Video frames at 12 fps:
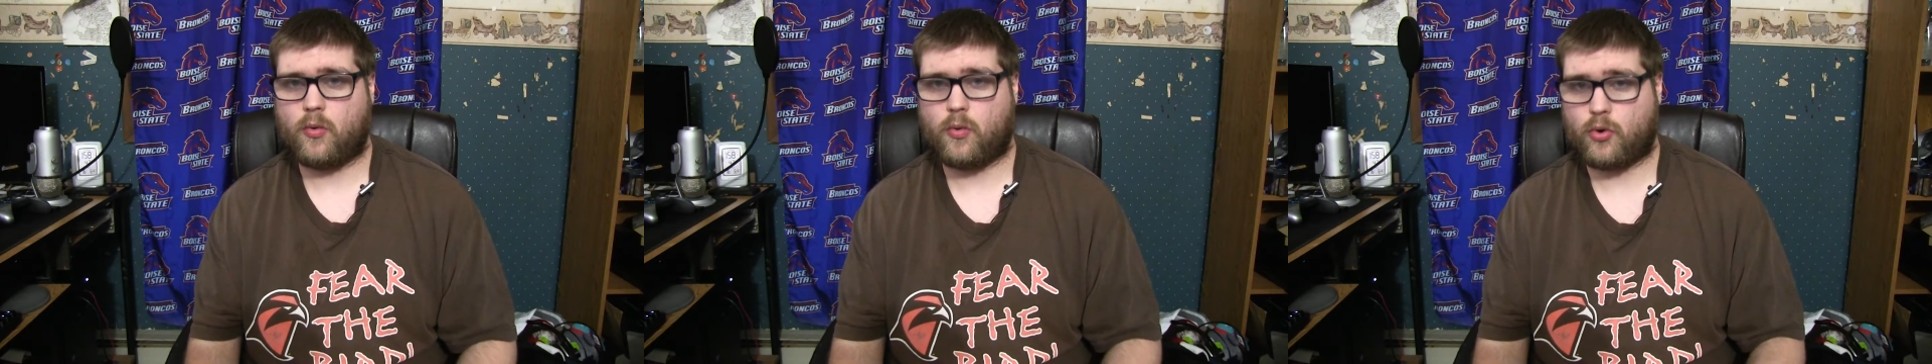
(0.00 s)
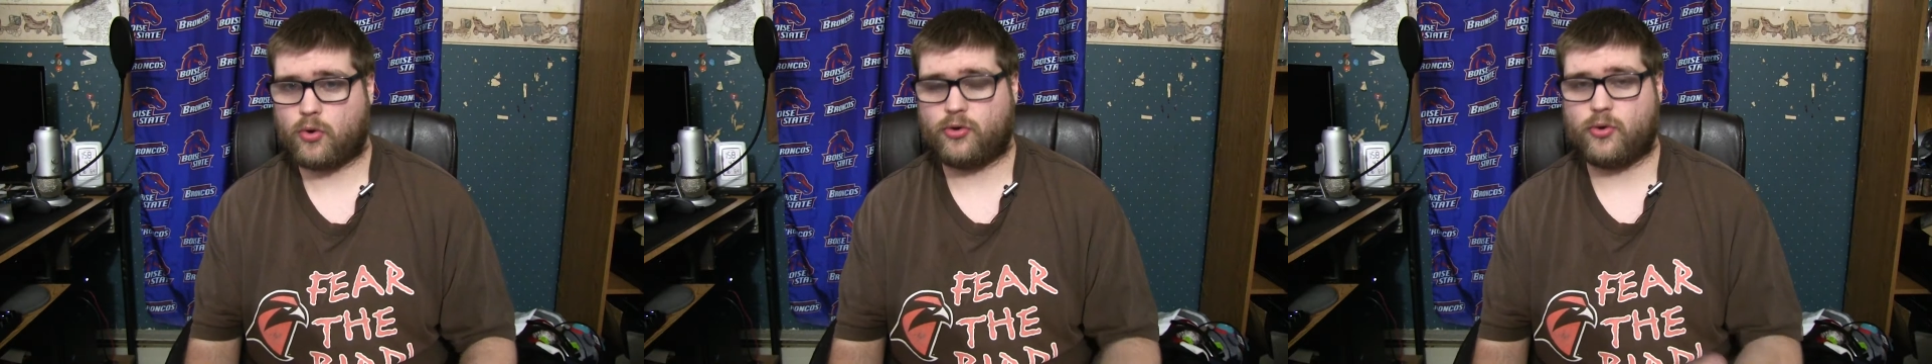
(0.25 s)

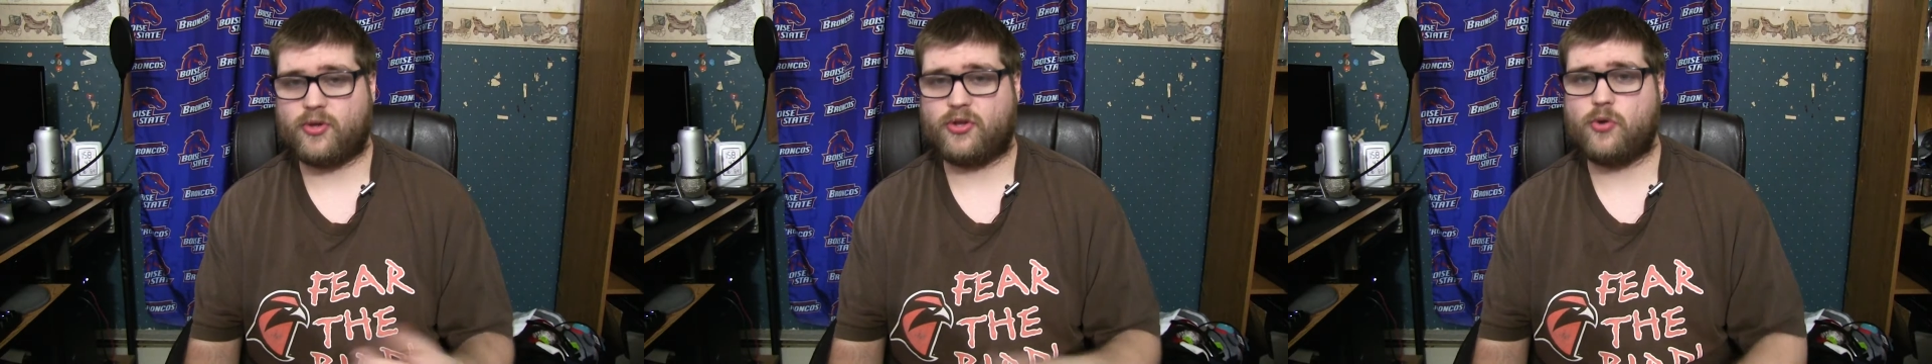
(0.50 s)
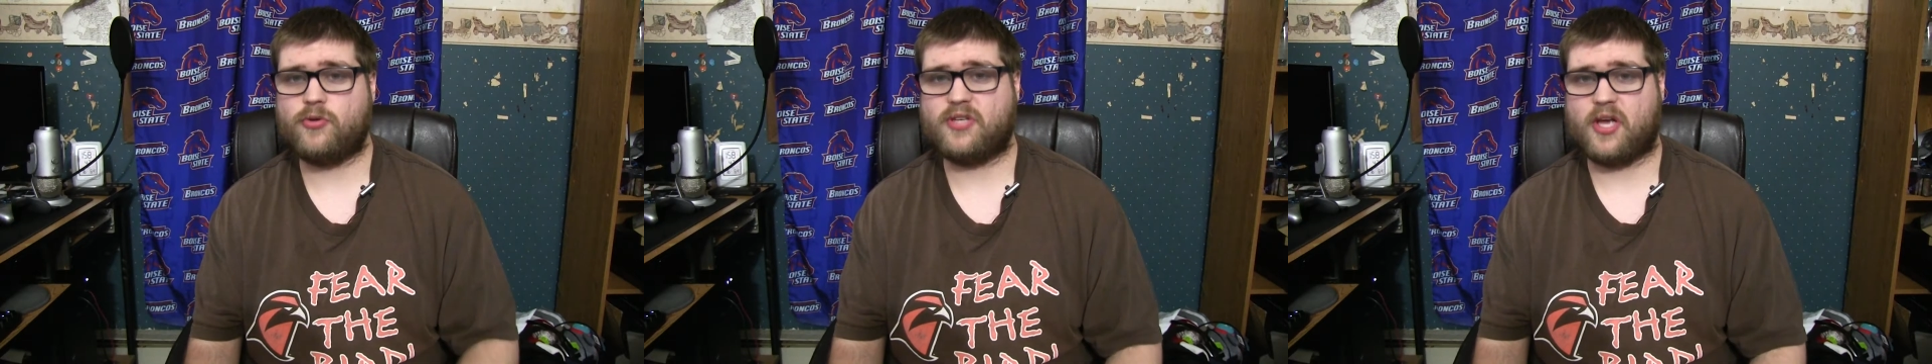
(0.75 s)
we're going to do it
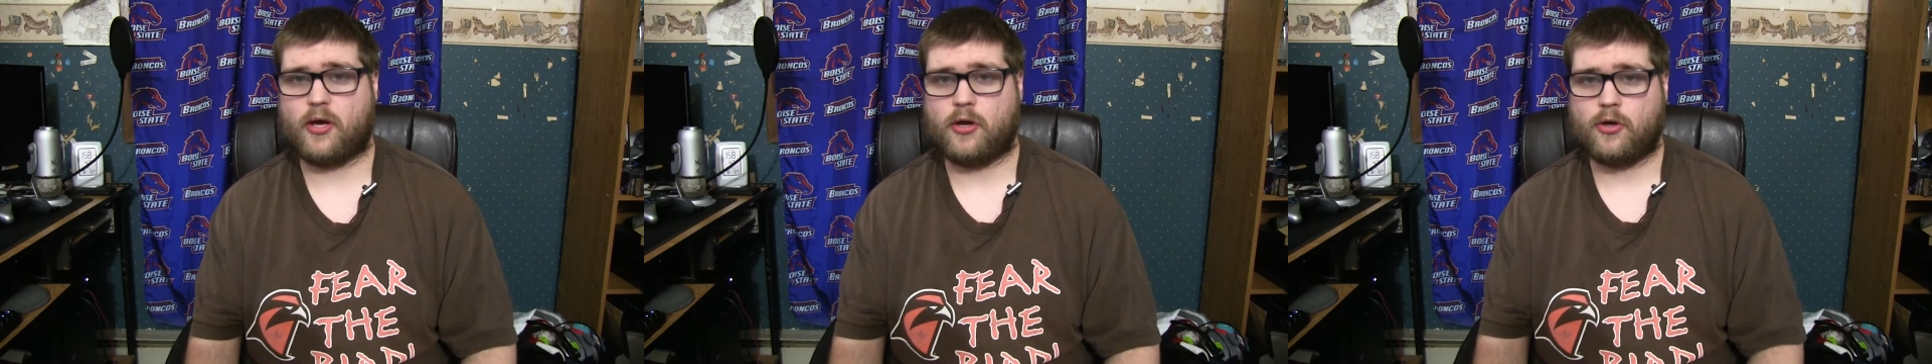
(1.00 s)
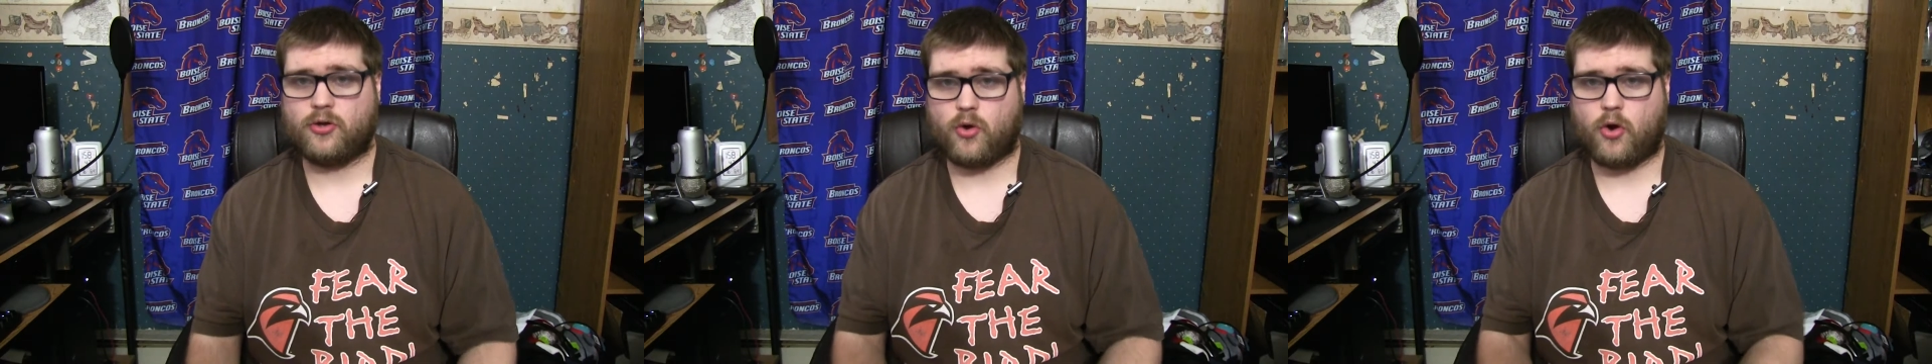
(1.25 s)
Tuesday.
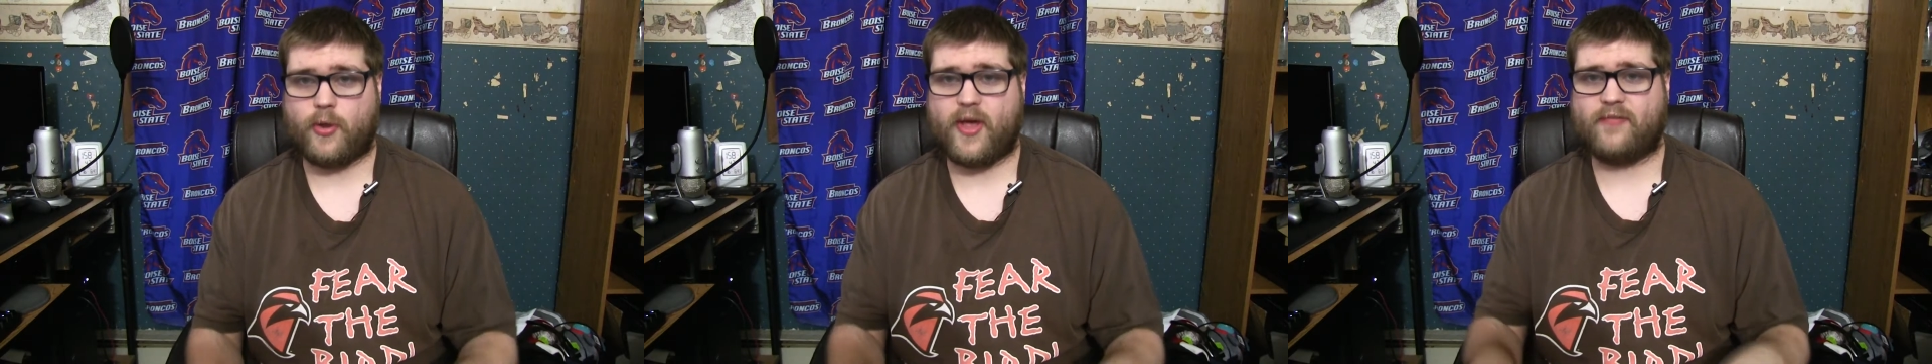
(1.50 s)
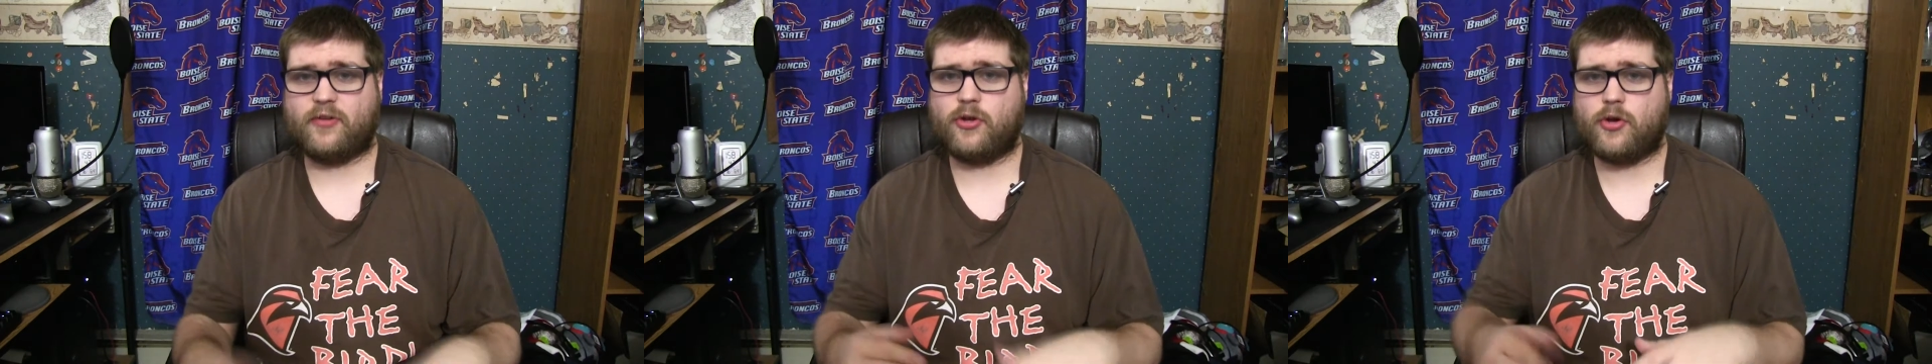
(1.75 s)
So all you
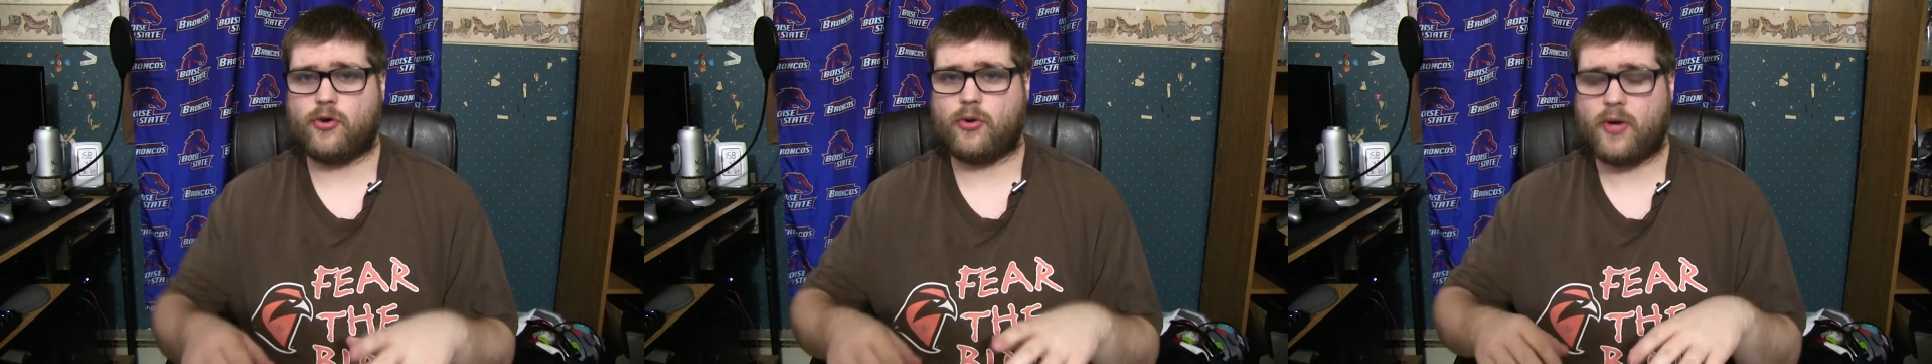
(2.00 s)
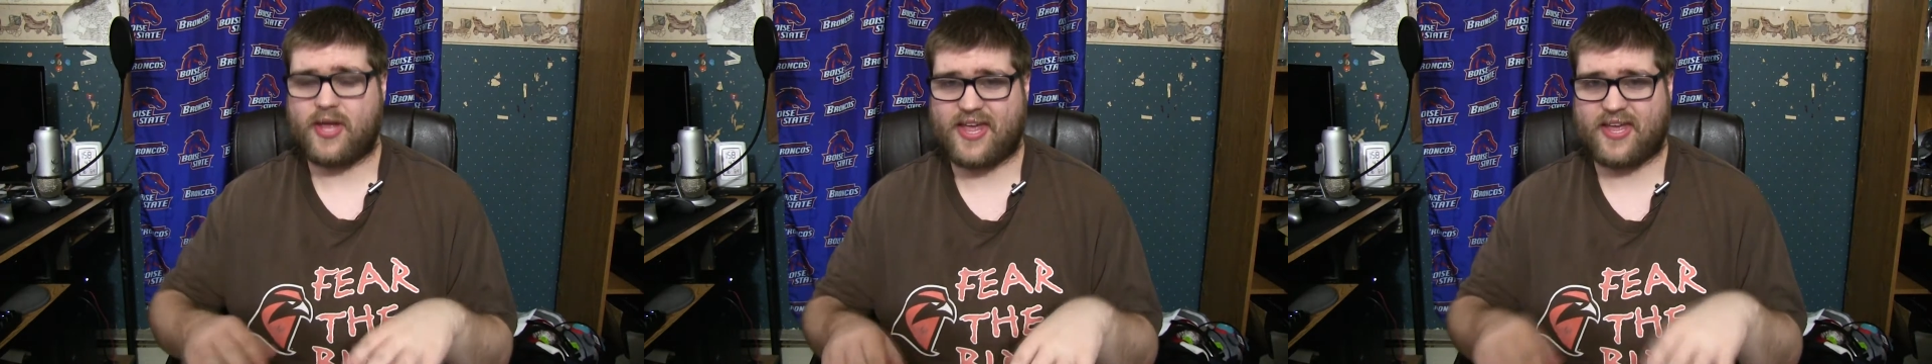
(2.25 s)
have to
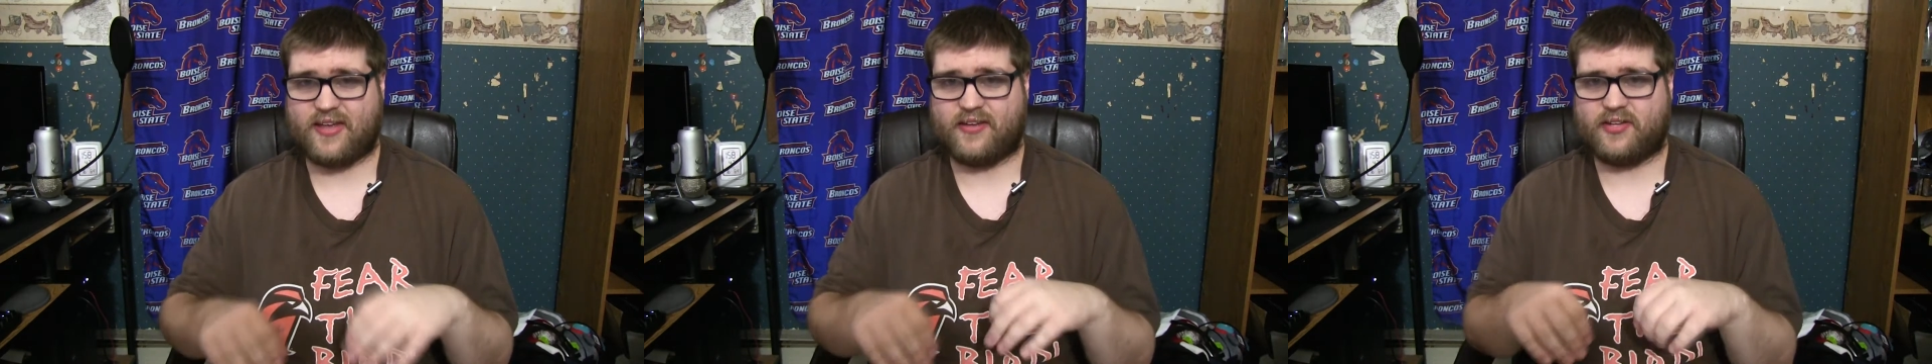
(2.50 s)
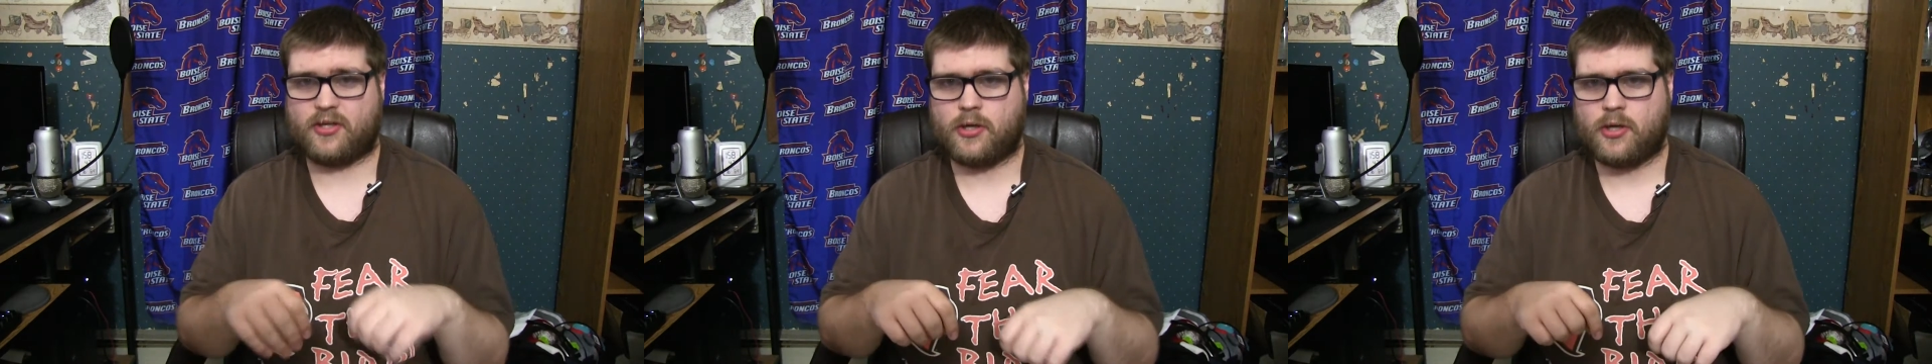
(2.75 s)
do
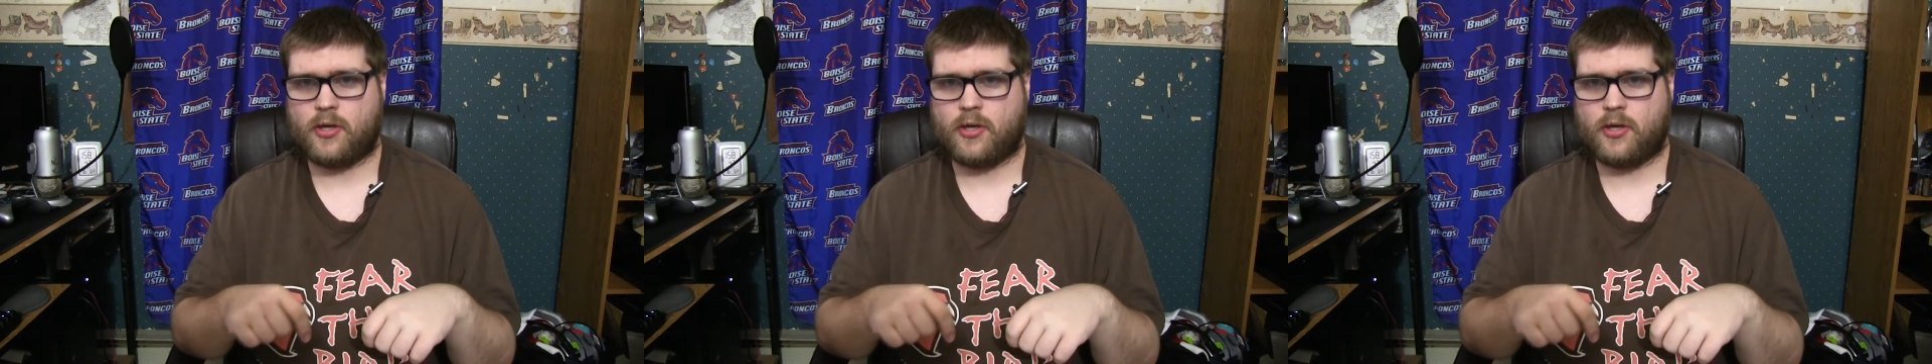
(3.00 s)
is